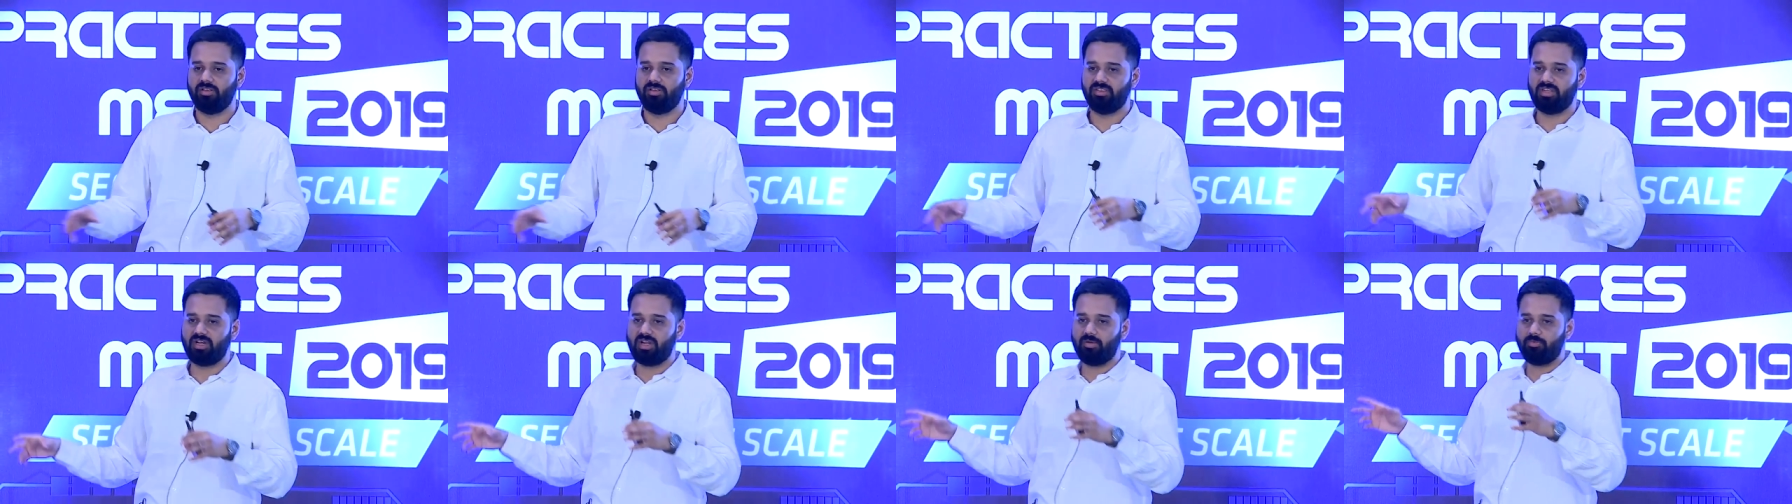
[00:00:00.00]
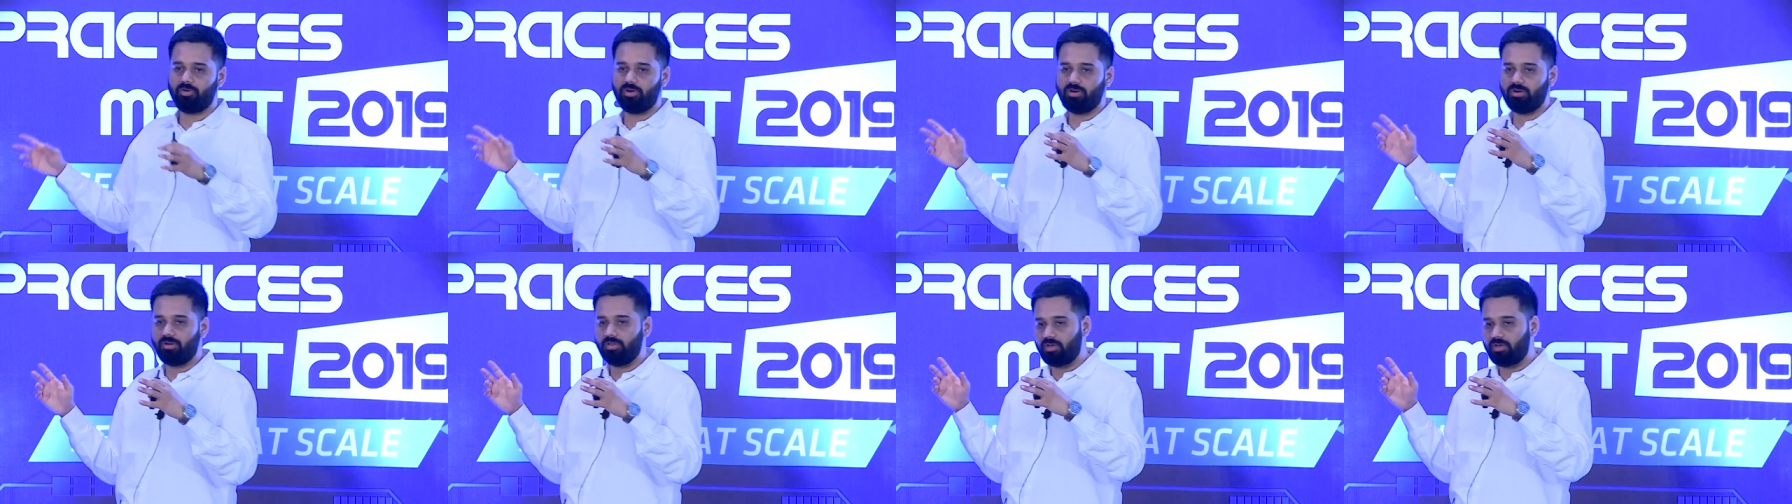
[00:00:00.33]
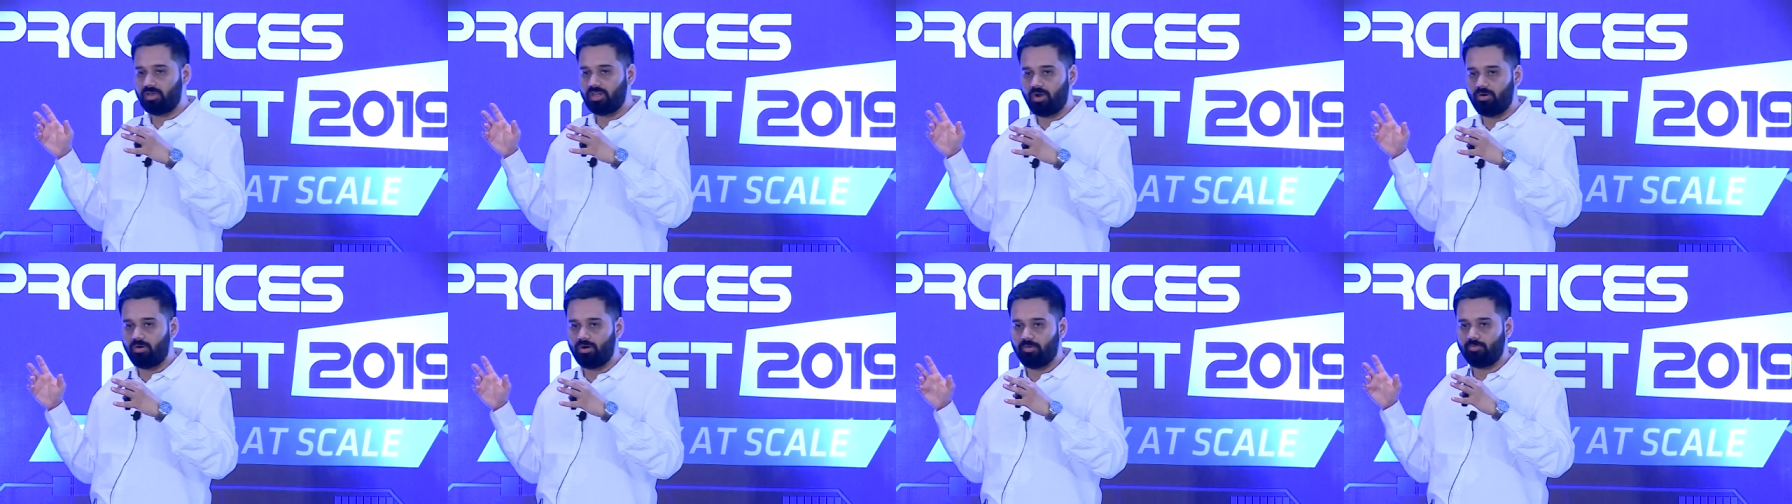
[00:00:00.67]
Then I'm going to go to the
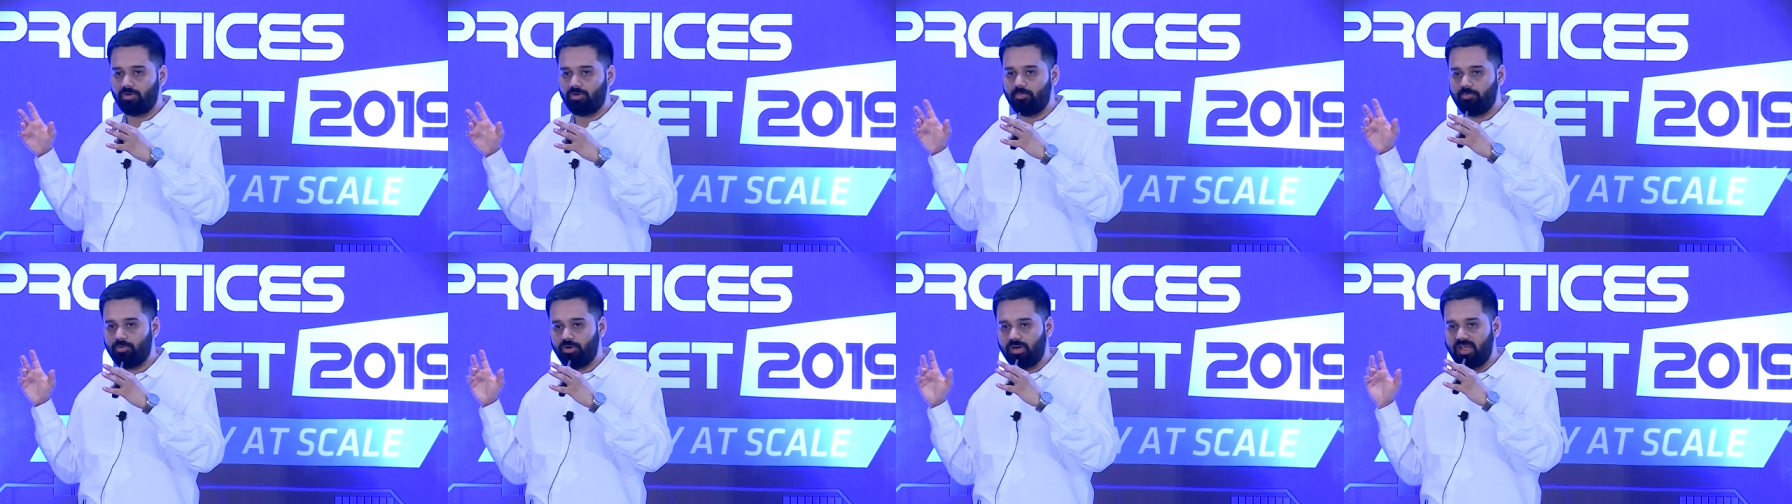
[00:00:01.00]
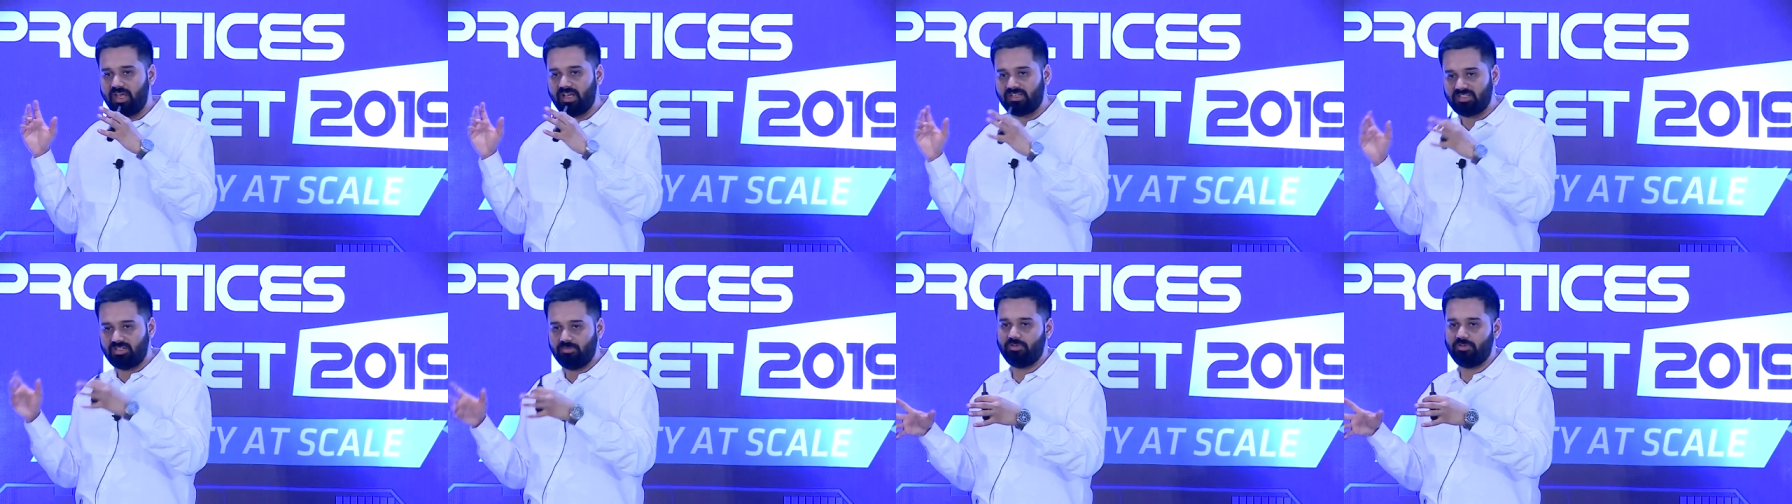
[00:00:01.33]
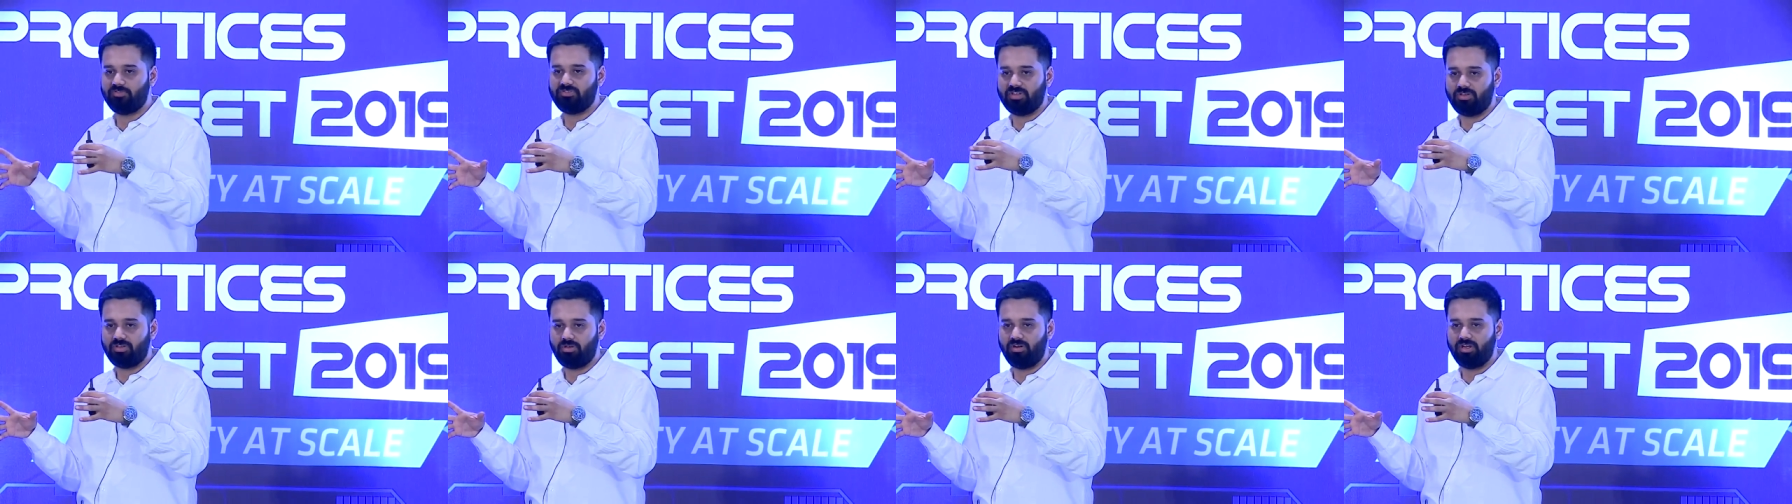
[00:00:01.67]
cloud, I'm going to put X number
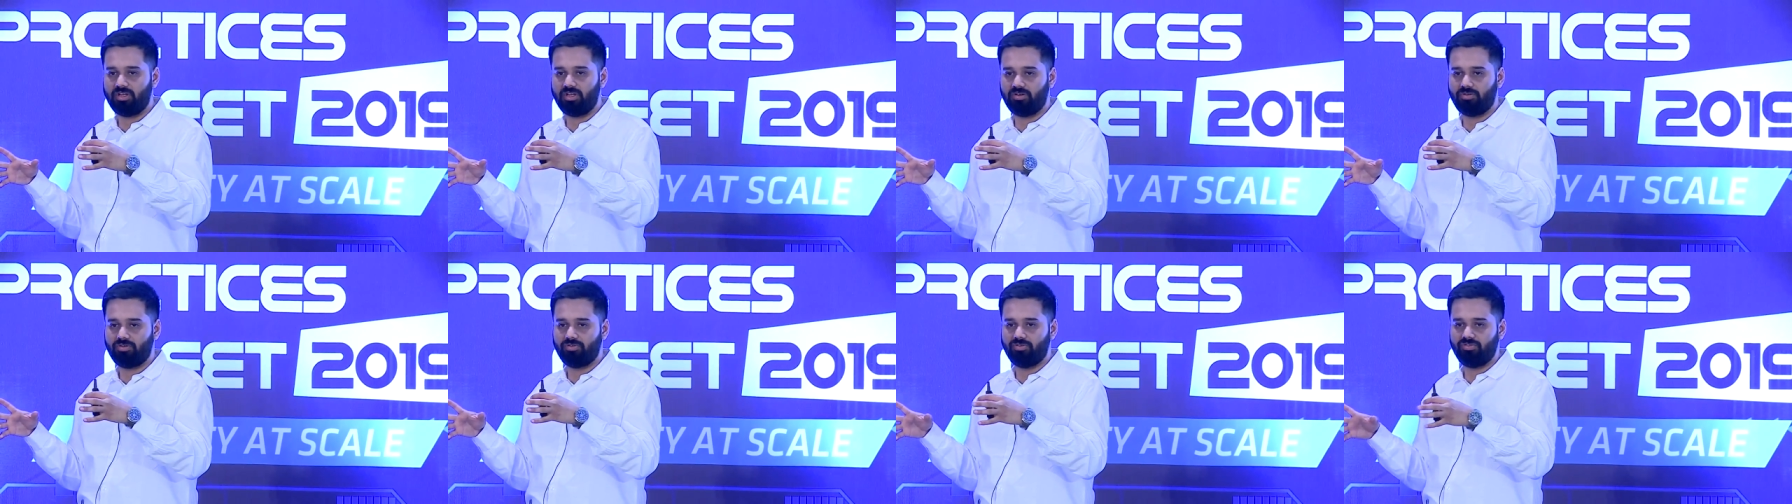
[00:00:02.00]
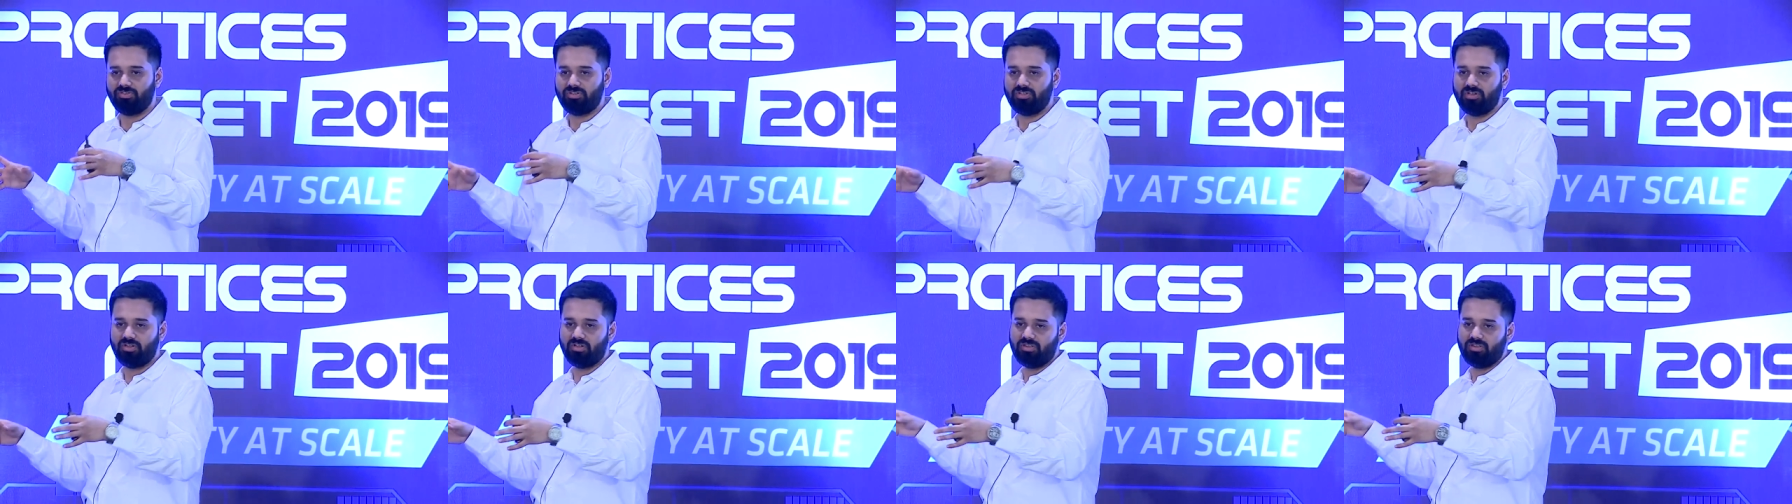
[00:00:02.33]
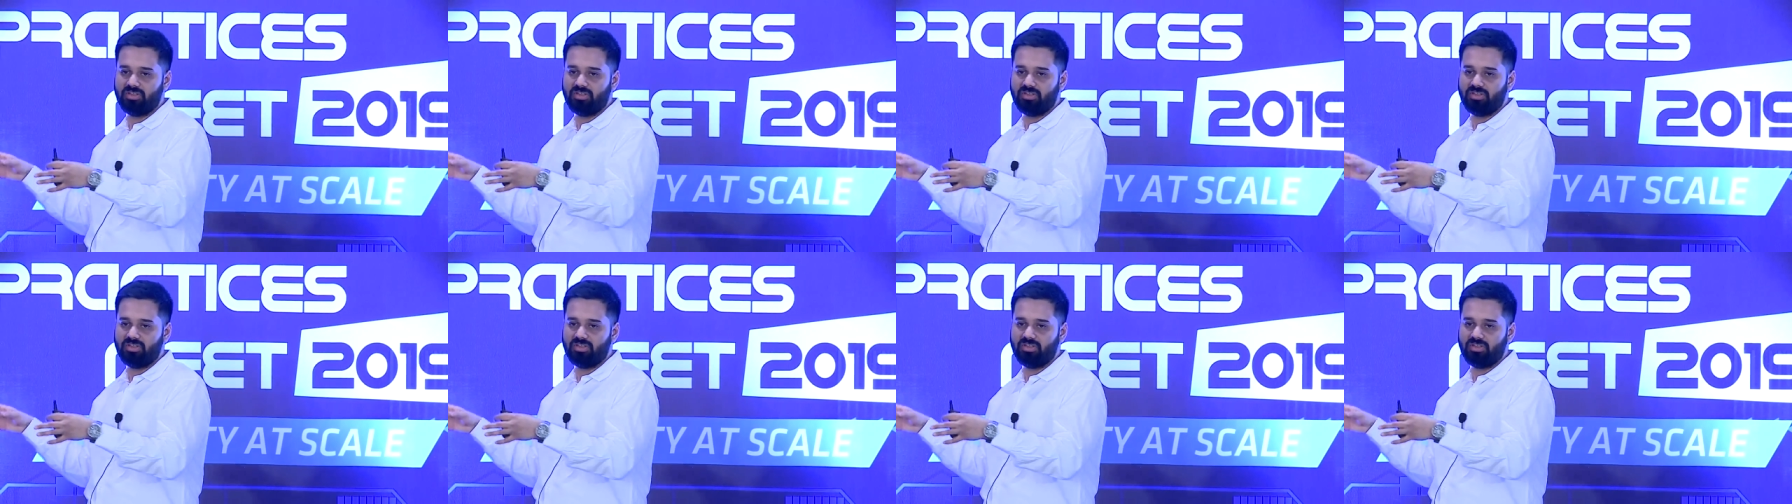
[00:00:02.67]
of security controls here.